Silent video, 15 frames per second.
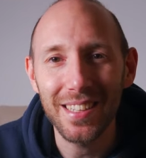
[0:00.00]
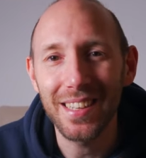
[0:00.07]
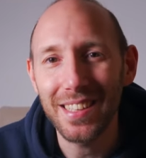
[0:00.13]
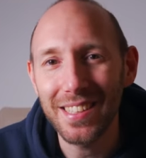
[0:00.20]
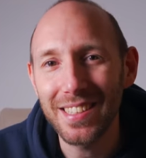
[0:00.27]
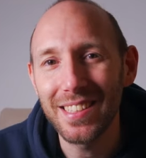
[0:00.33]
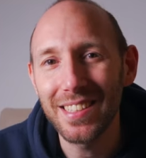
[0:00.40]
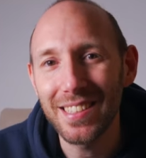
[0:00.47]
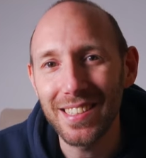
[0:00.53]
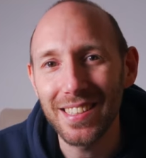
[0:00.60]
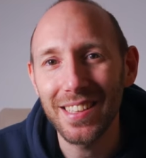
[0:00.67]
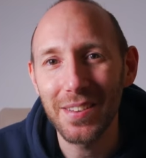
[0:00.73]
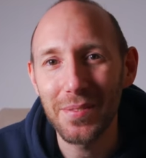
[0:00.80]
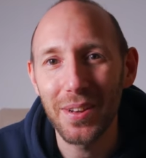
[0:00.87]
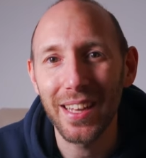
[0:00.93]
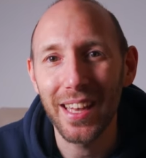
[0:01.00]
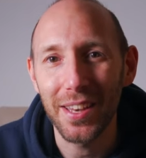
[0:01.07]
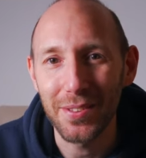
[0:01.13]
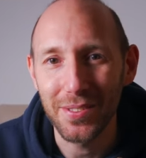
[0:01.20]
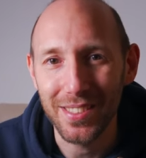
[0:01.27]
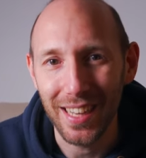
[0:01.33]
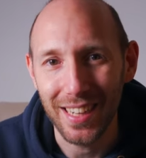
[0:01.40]
it will get
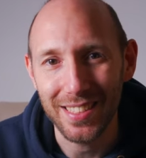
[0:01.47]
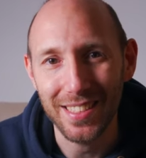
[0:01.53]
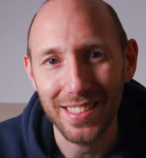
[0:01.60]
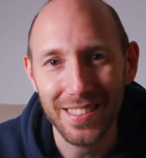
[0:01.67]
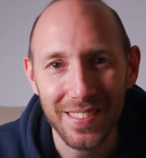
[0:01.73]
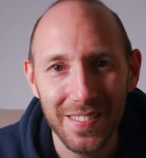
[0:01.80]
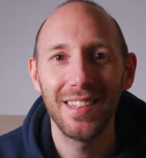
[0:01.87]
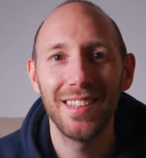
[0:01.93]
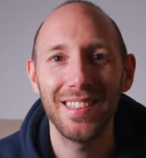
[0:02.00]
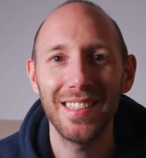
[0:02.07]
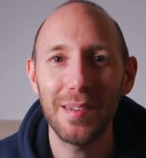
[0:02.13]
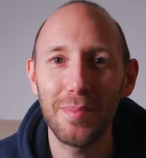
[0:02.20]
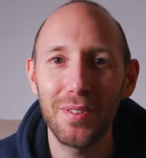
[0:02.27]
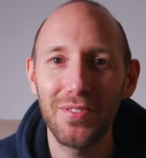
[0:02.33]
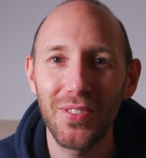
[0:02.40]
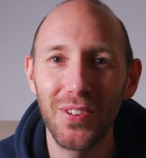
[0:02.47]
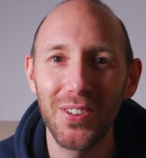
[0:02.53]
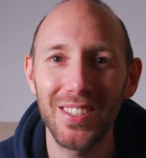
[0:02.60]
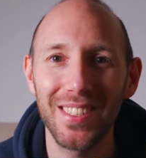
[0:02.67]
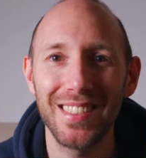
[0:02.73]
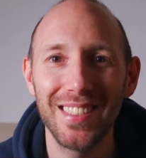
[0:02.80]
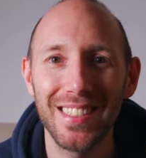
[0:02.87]
you started. Number
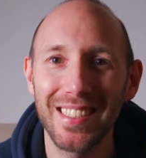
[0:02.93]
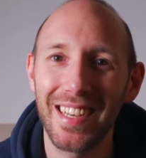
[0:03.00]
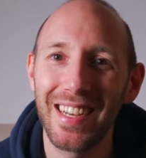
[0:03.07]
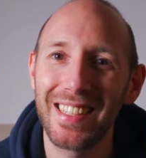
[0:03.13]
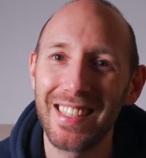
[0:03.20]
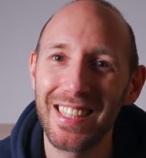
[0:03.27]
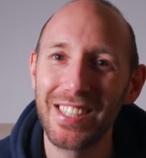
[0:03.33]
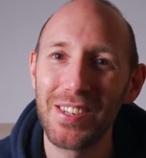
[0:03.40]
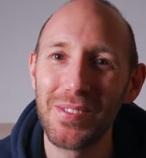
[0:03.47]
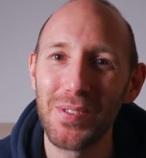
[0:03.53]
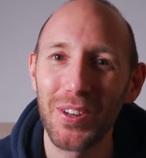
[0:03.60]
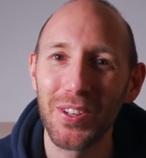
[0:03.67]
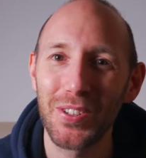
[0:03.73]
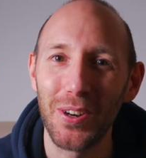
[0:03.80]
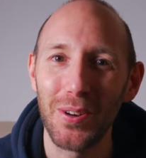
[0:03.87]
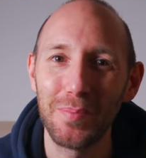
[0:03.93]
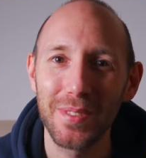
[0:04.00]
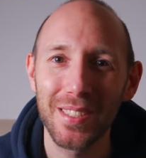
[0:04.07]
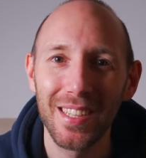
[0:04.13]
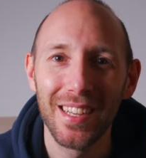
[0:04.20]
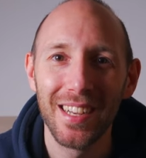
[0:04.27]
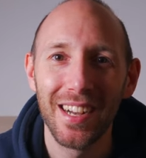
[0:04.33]
four is uh, teaching
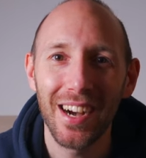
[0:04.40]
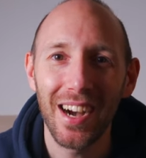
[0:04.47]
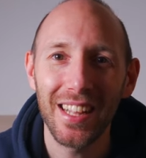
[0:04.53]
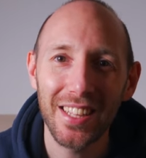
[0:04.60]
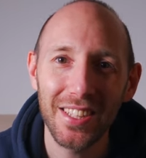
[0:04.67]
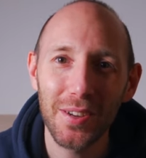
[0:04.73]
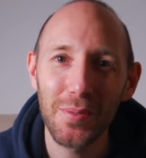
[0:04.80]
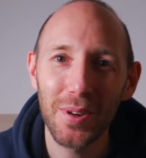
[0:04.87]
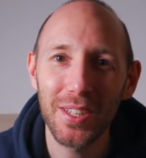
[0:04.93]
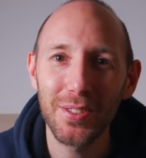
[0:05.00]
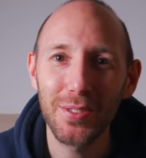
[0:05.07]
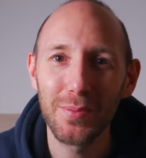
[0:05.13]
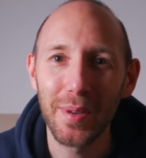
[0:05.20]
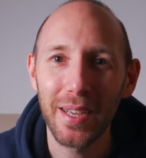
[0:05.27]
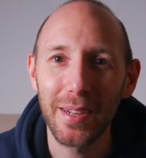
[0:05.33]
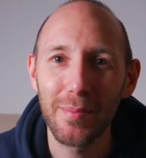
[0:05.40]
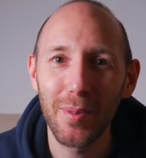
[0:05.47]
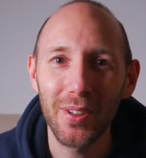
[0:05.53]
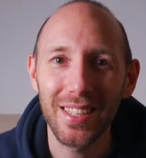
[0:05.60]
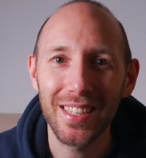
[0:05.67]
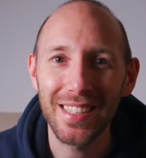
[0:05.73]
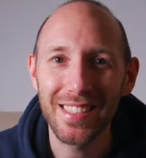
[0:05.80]
workshops. Another way to make
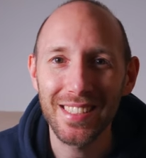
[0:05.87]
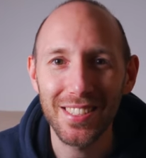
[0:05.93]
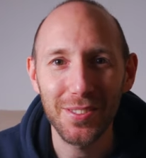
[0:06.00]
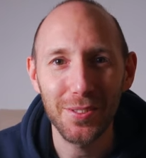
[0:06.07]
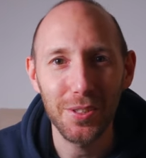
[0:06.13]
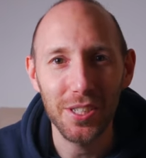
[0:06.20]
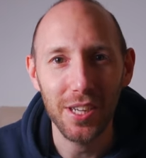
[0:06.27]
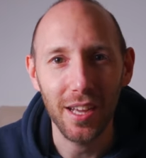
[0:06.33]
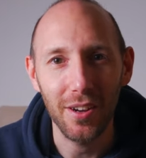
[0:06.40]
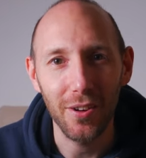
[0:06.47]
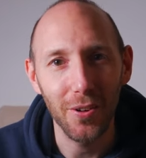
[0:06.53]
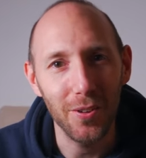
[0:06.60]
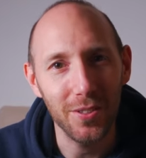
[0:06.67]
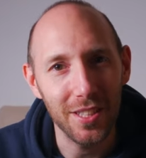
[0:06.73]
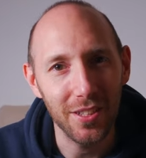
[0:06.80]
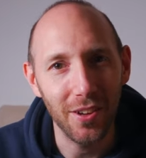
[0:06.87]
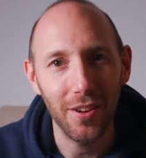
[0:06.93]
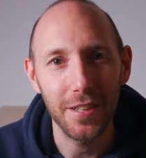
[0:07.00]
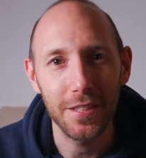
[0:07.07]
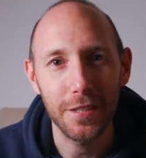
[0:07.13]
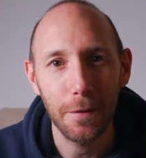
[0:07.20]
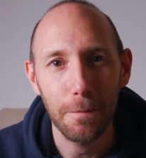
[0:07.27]
money is to share all the
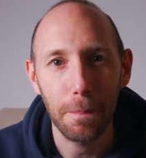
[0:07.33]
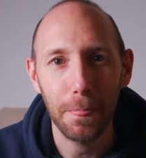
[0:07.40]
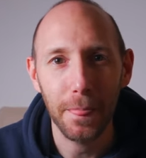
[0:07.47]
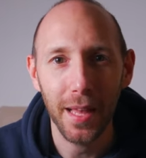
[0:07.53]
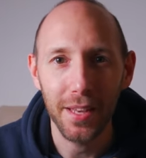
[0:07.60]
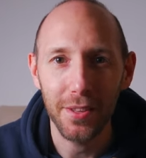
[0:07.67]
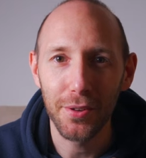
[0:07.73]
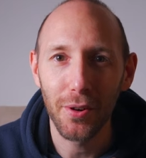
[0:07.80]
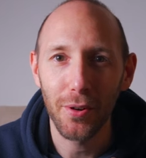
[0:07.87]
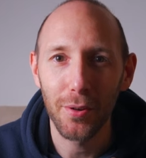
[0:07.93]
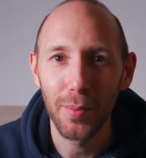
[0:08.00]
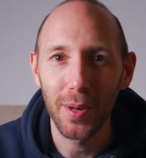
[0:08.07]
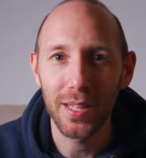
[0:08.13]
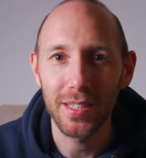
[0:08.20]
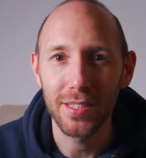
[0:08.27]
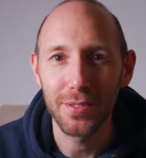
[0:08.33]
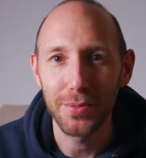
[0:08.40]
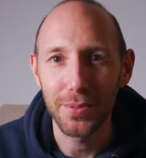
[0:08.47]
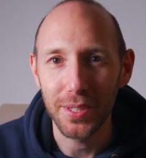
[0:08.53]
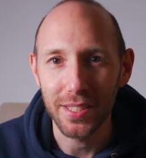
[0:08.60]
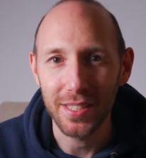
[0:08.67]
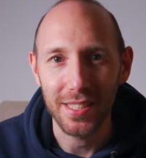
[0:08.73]
knowledge that you accumulated
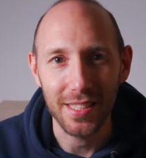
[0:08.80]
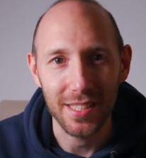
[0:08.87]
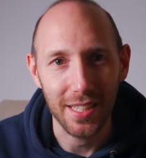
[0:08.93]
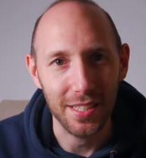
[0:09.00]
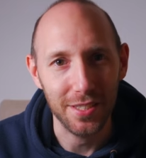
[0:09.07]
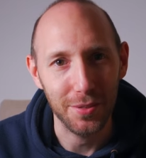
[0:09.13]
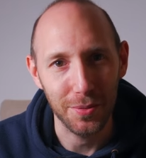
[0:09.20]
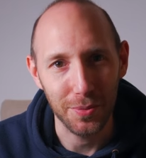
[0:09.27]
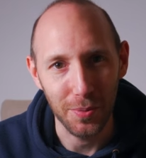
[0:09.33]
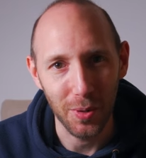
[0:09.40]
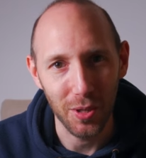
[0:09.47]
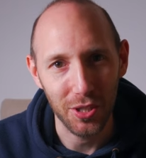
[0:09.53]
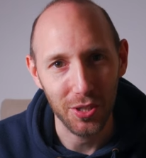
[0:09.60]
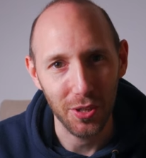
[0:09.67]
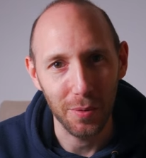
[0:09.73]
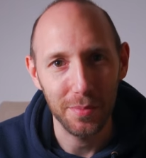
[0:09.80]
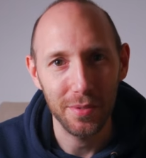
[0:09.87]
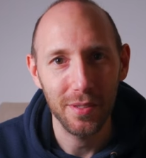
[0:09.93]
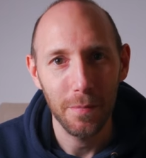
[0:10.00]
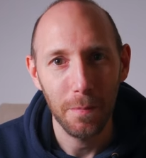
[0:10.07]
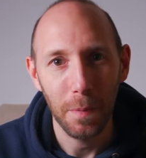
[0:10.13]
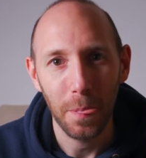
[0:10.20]
during these years through
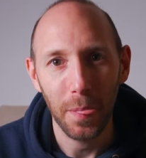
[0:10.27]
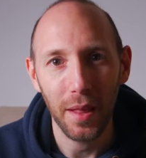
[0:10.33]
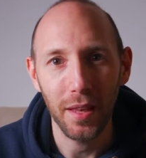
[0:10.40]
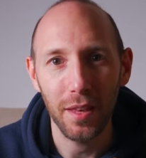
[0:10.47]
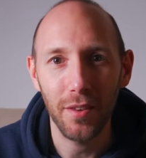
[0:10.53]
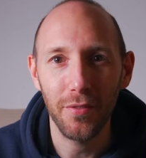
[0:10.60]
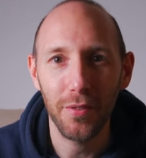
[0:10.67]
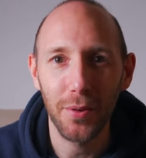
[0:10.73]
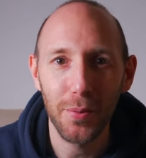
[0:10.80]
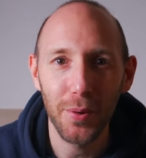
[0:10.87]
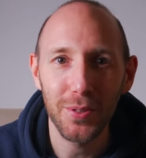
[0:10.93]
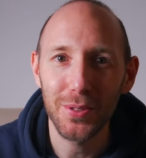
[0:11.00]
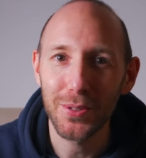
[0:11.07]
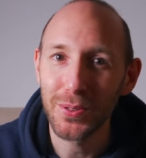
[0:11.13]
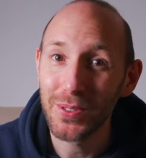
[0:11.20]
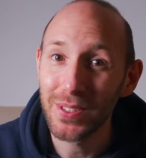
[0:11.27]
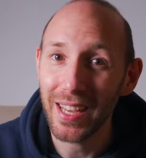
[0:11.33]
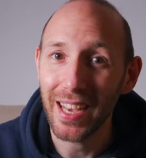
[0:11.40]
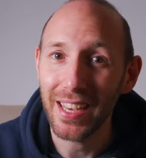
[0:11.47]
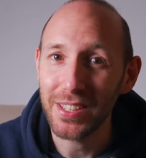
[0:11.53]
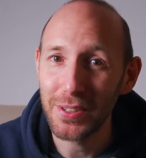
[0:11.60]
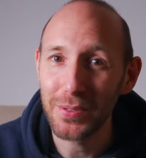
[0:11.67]
workshops. If you want to do
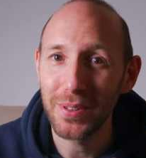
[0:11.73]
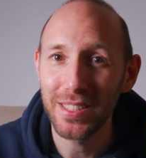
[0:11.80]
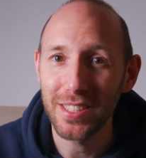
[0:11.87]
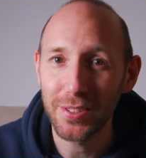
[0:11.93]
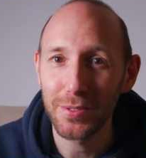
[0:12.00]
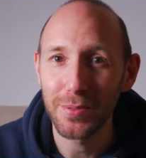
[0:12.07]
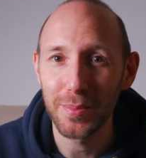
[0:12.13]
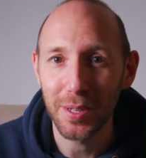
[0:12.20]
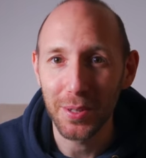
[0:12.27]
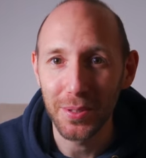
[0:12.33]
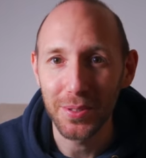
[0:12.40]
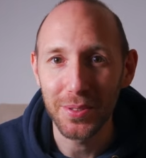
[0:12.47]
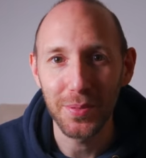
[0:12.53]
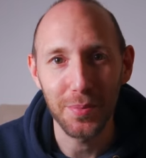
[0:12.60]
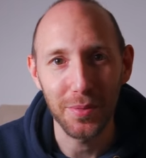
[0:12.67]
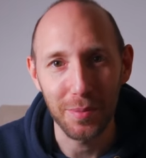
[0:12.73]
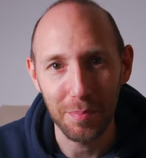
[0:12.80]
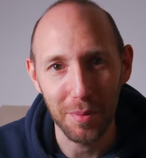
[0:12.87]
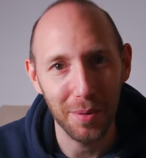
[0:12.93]
that, you will need to be good with